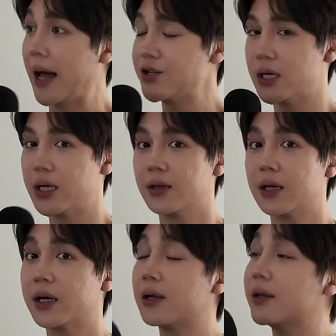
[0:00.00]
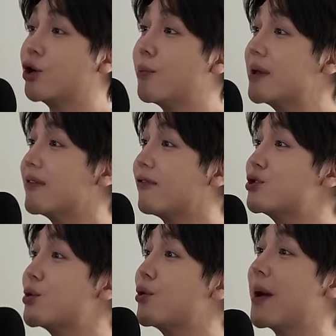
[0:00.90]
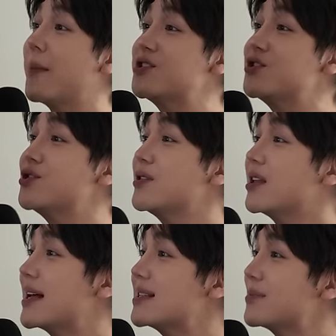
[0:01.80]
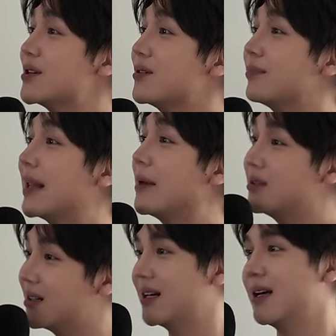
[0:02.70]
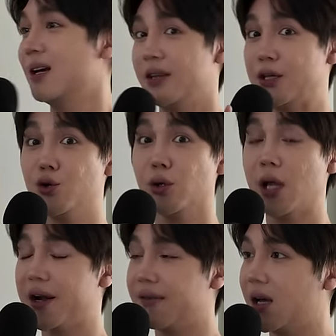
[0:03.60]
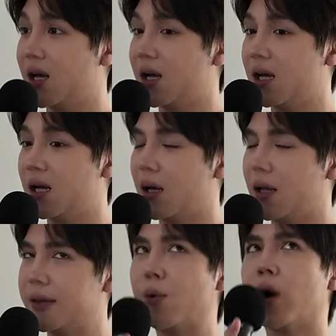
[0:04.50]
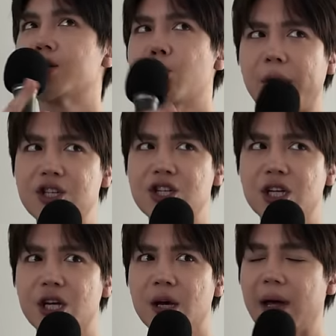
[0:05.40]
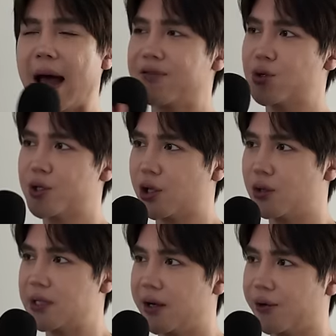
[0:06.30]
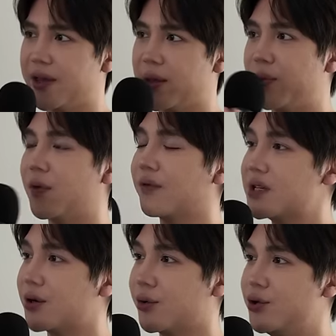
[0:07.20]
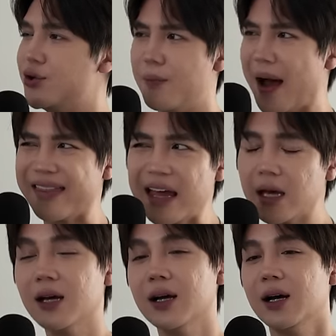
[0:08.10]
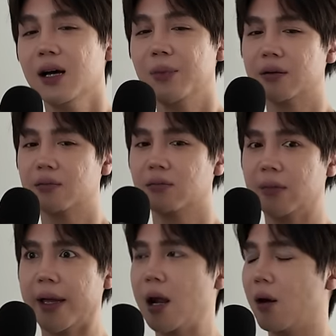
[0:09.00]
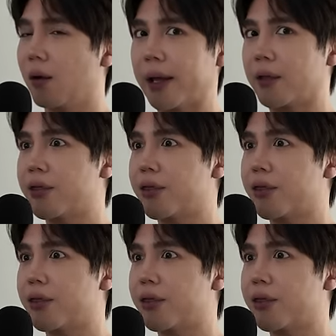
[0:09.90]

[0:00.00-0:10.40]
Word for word: Actually, the the group, I, the virtual group I mentioned to you in the last episode, PLAVE, they do a lot of. Uh, they were on Twitch, but after Twitch closed down in Korea, they moved over to YouTube, I think. But they get like